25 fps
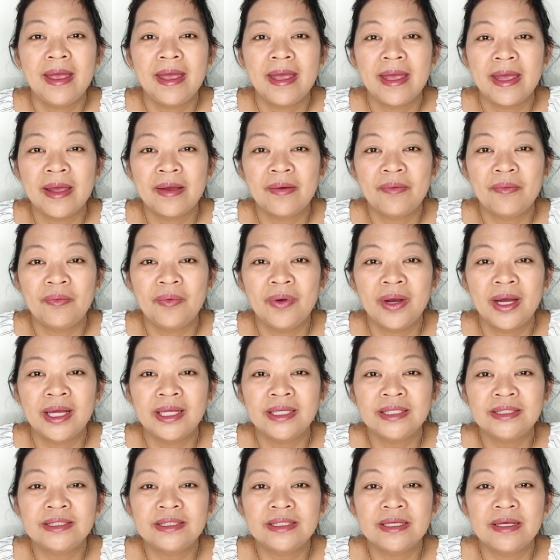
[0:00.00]
It
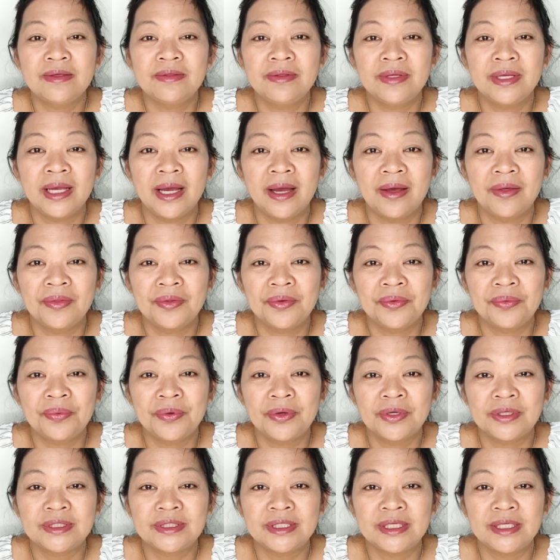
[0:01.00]
was the other
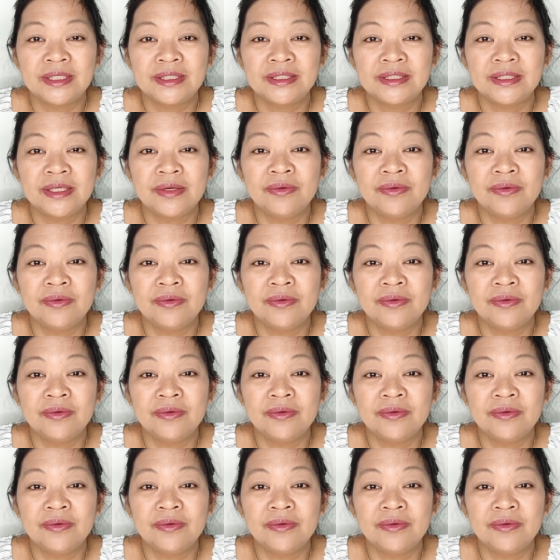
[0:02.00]
person's.